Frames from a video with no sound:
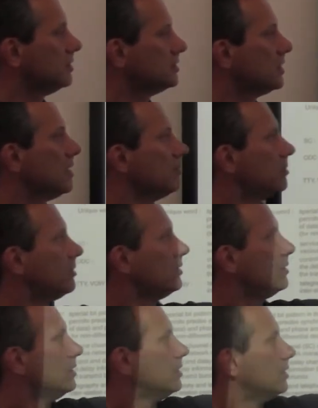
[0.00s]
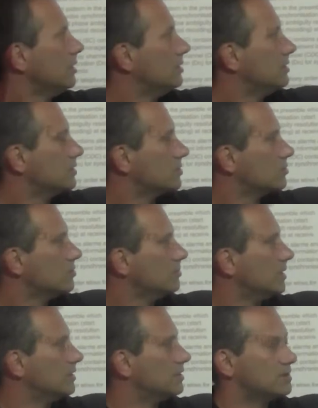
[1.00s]
example, it is
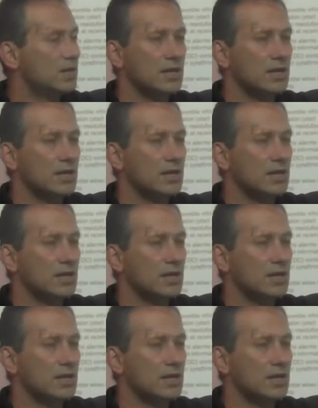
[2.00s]
assumed that it's